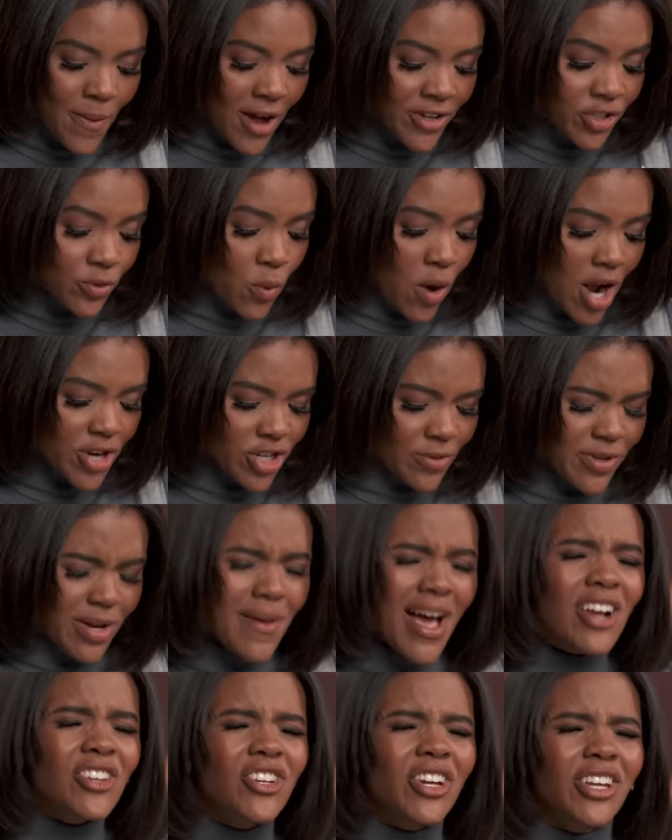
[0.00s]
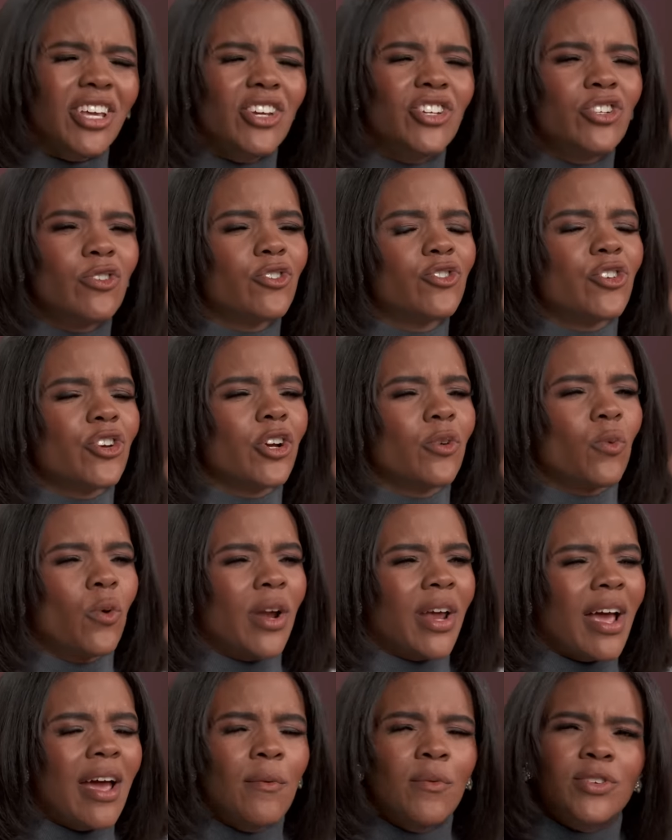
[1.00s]
about to watch something. I'm actually going to issue a trigger
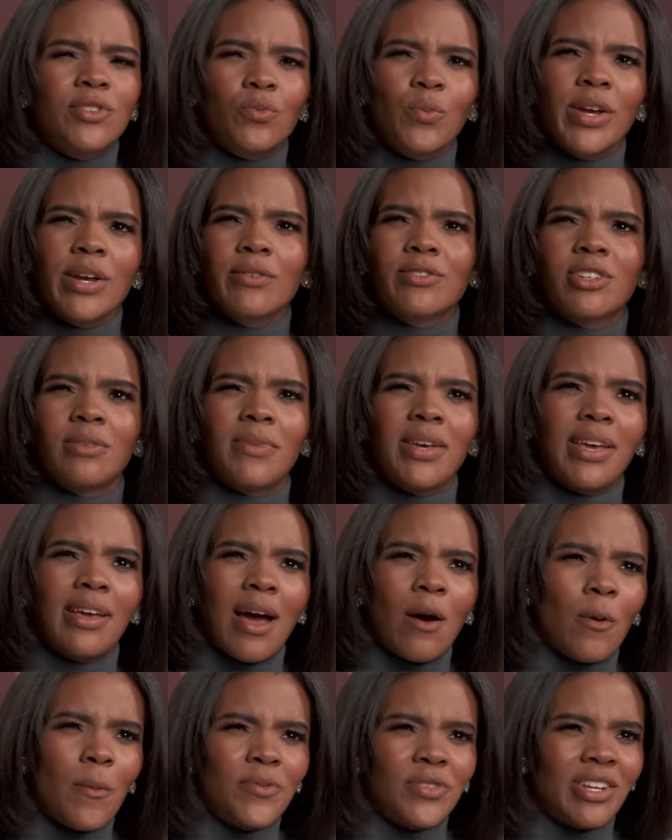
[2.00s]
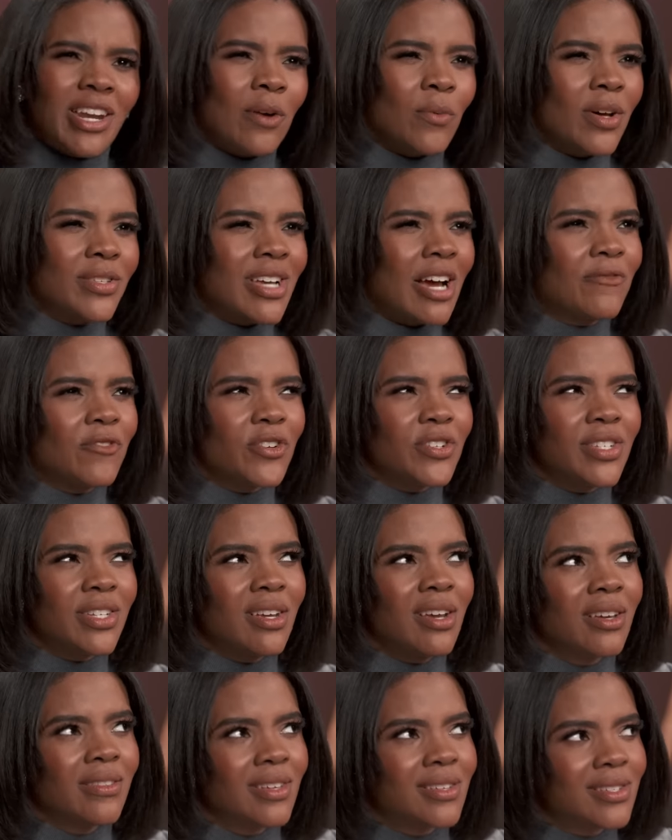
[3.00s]
warning. It was weird to me how upset I was after
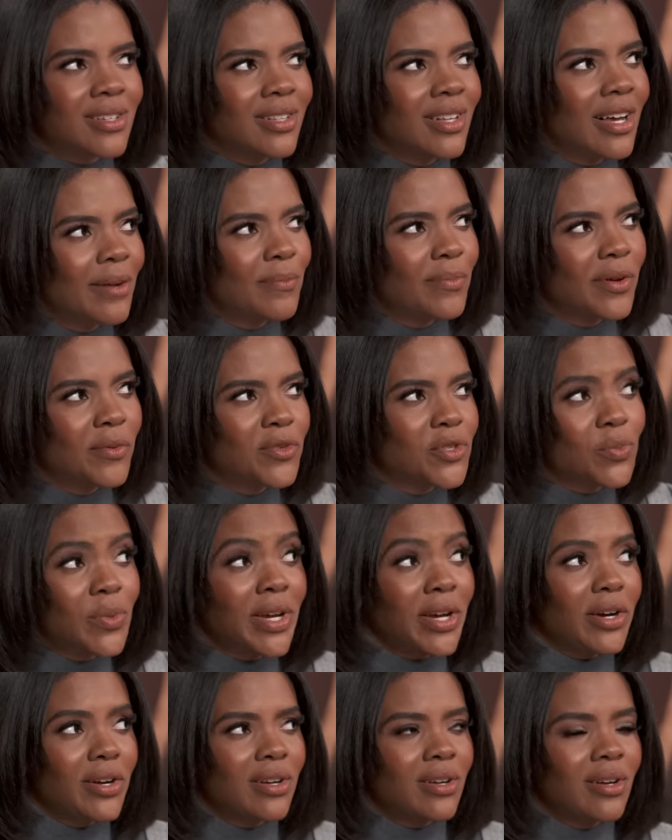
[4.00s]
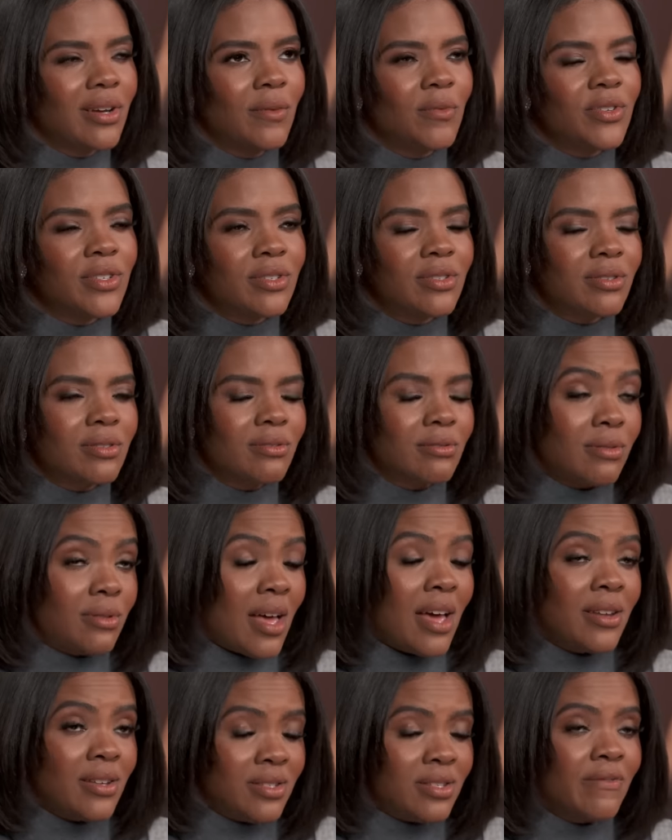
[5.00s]
seeing this clip. It was weird. It was,
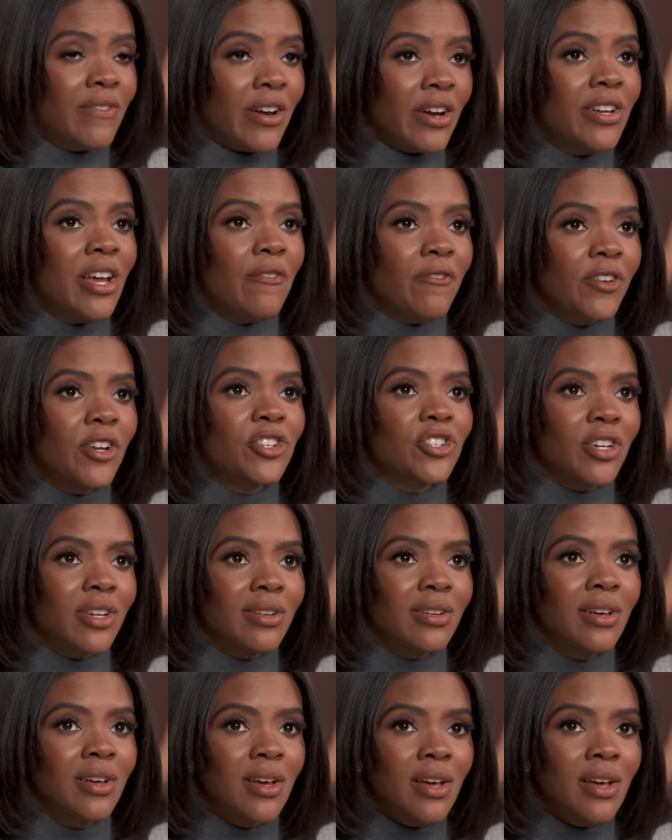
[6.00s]
that is the very definition.